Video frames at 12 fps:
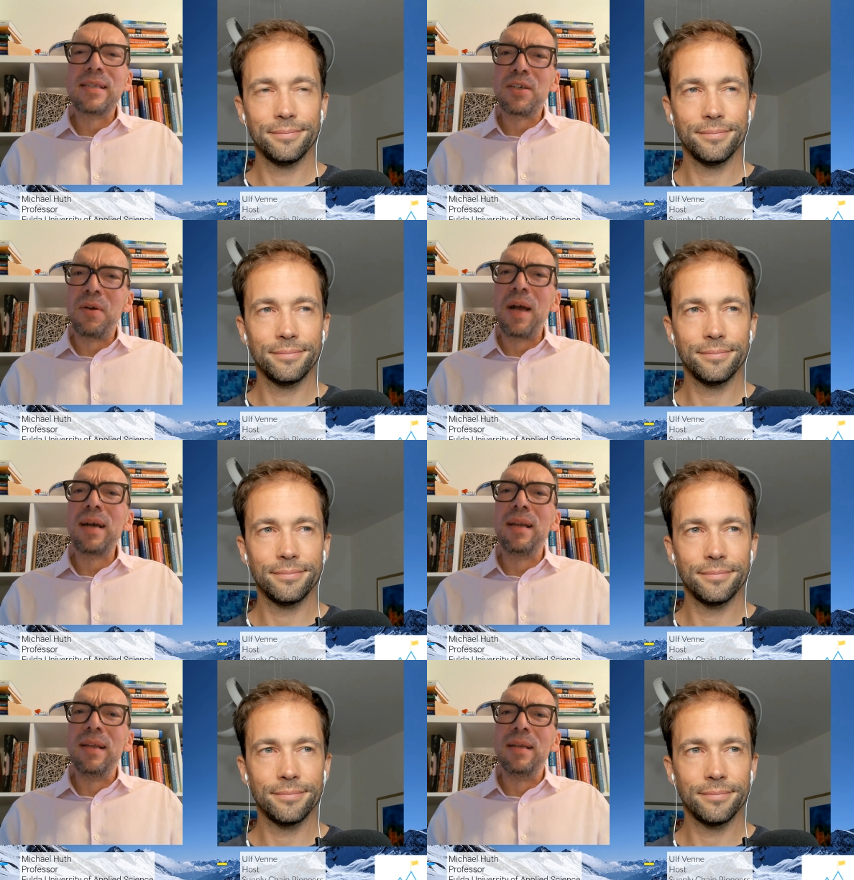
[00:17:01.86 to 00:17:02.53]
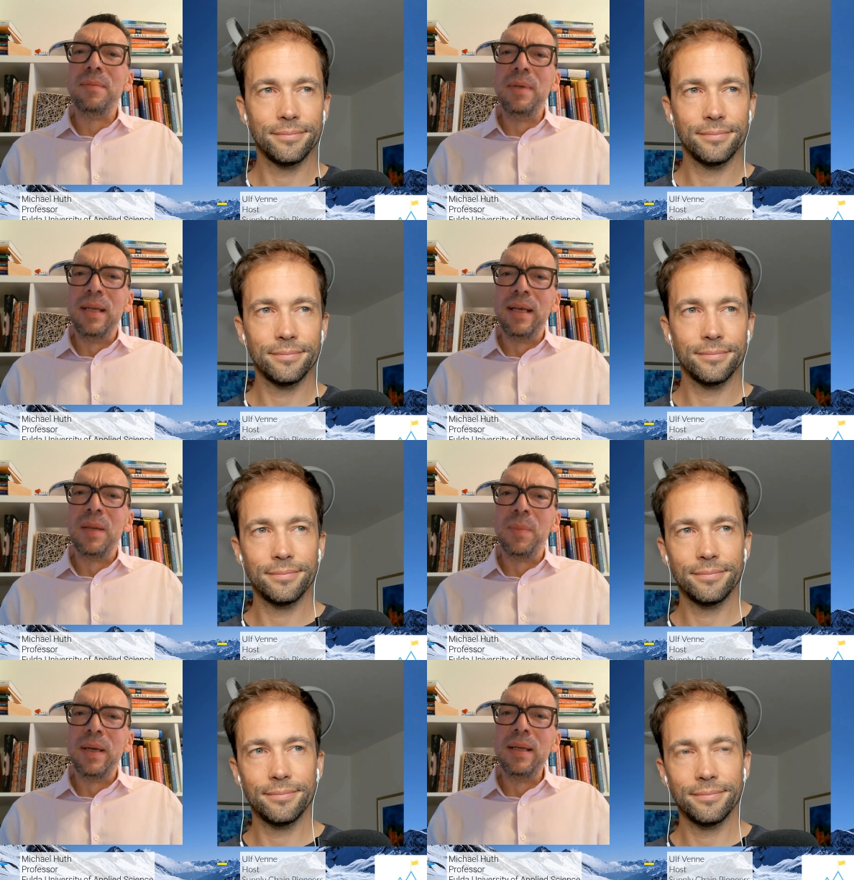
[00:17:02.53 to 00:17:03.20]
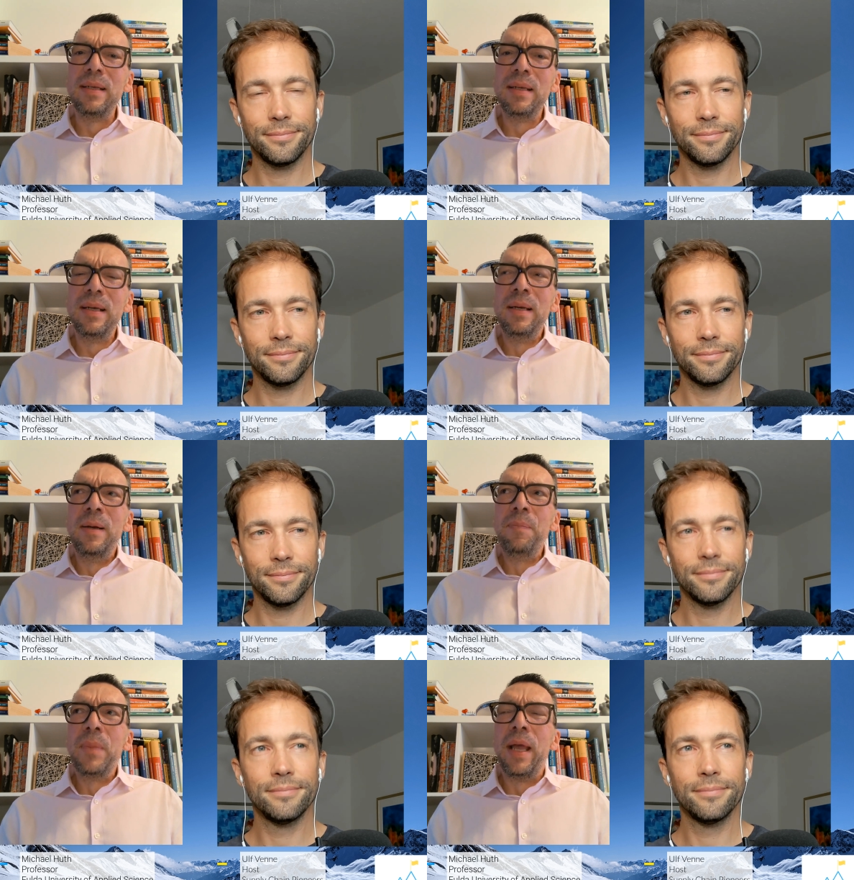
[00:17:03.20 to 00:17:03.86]
Speaker 1: struggle a little bit.
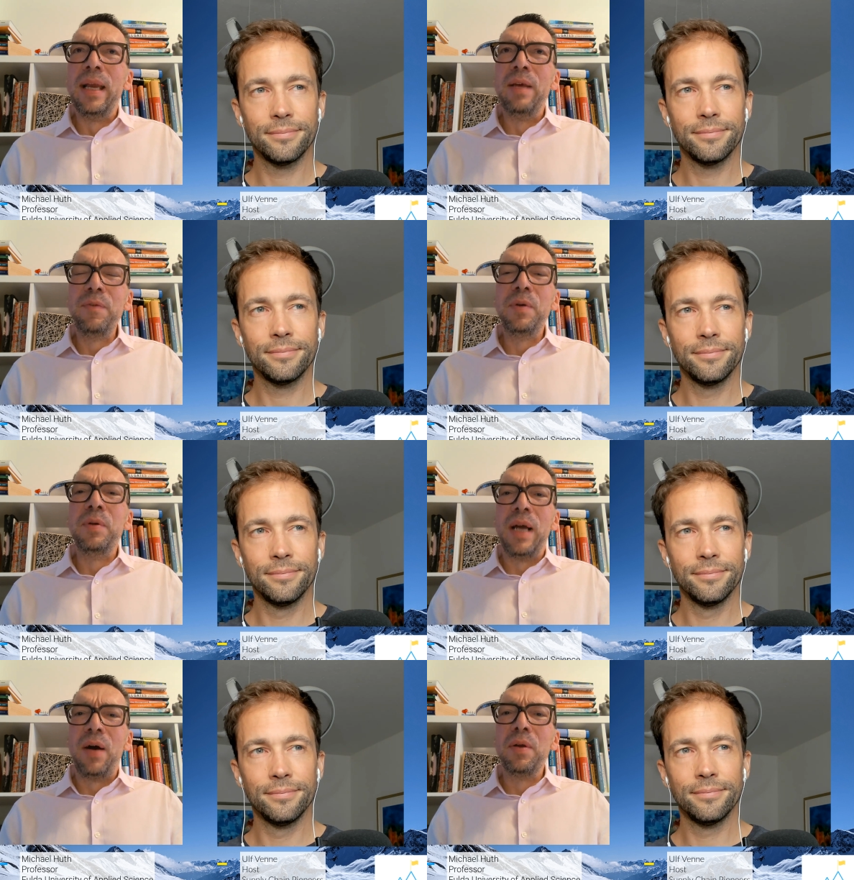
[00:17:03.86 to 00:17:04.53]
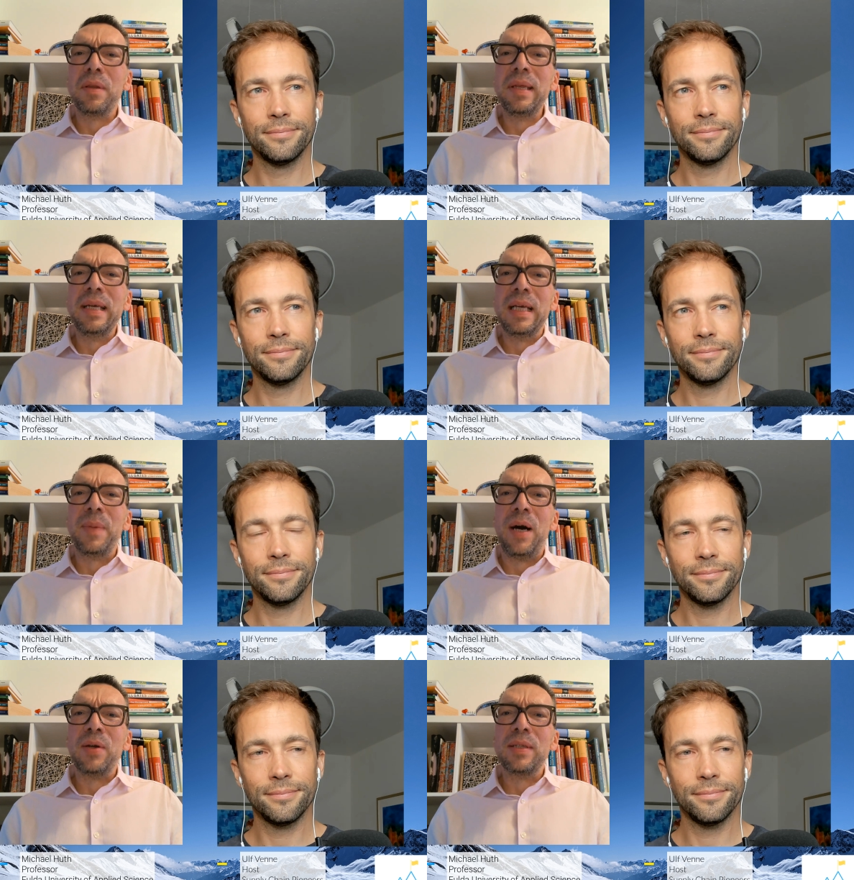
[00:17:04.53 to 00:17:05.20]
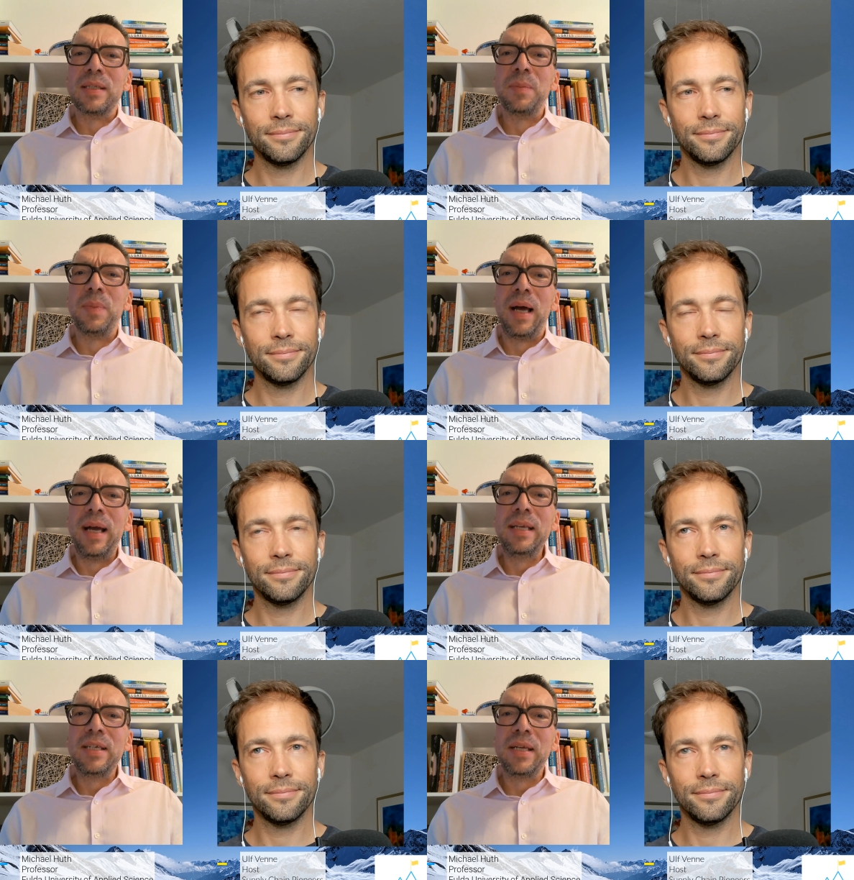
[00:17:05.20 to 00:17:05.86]
And if you now think about a
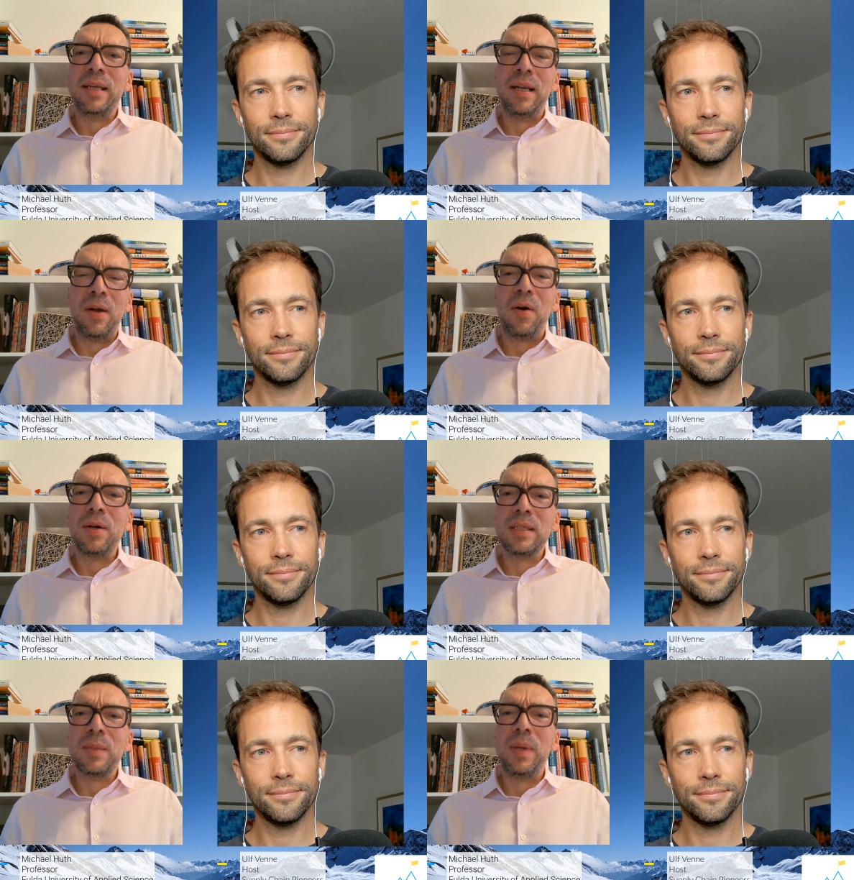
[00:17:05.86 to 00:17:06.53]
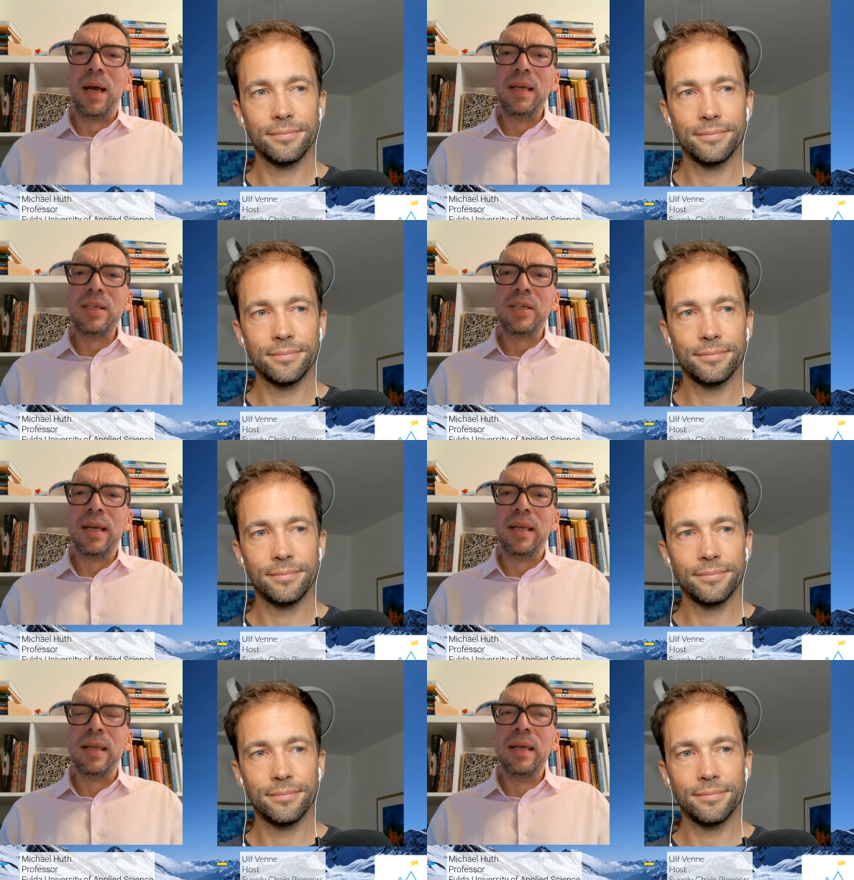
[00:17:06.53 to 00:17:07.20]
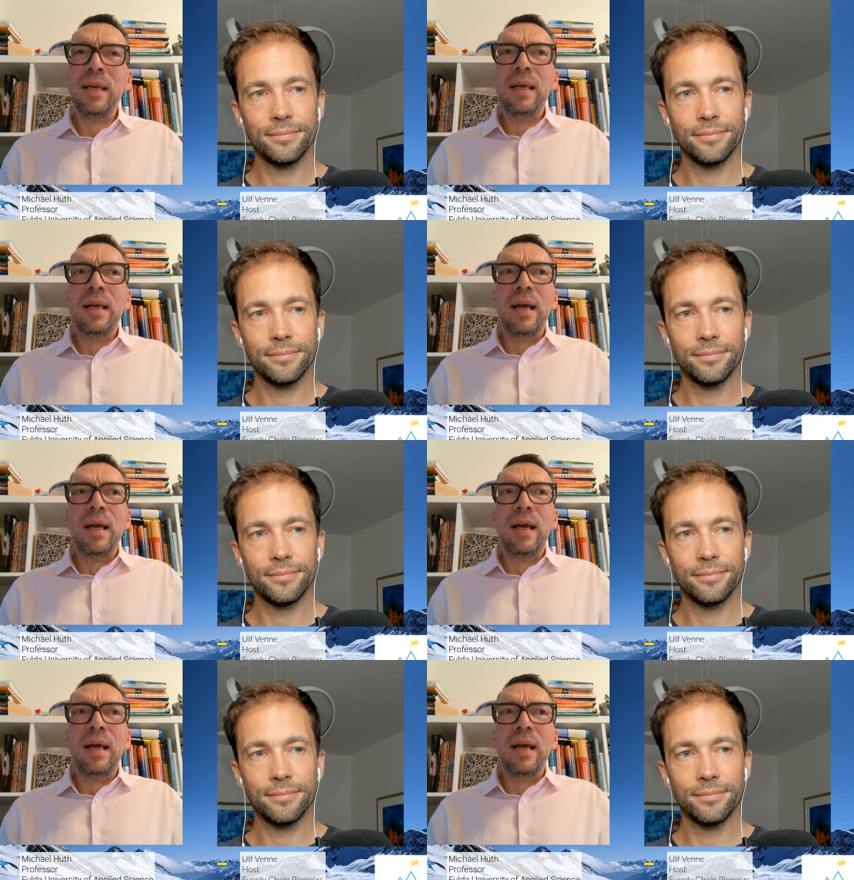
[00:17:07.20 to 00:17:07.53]
supply chain, a long supply chain,